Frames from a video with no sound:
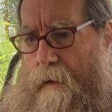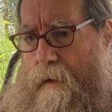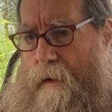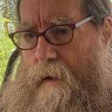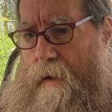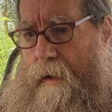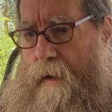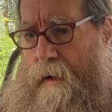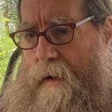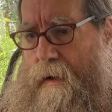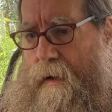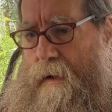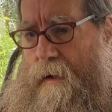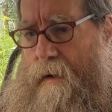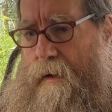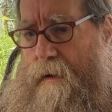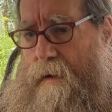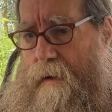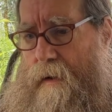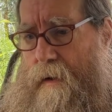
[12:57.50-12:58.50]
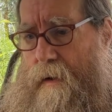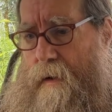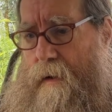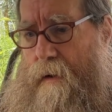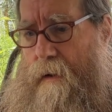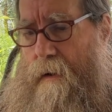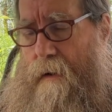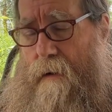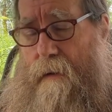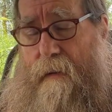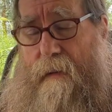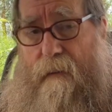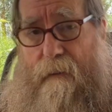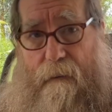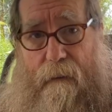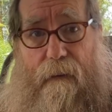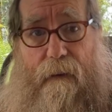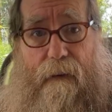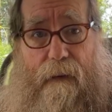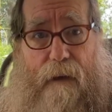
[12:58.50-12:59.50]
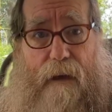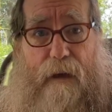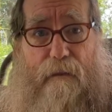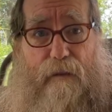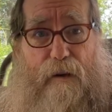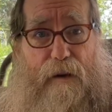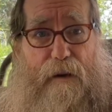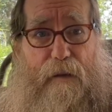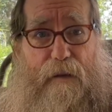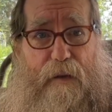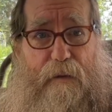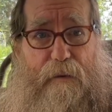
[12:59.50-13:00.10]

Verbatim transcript: and have a healthy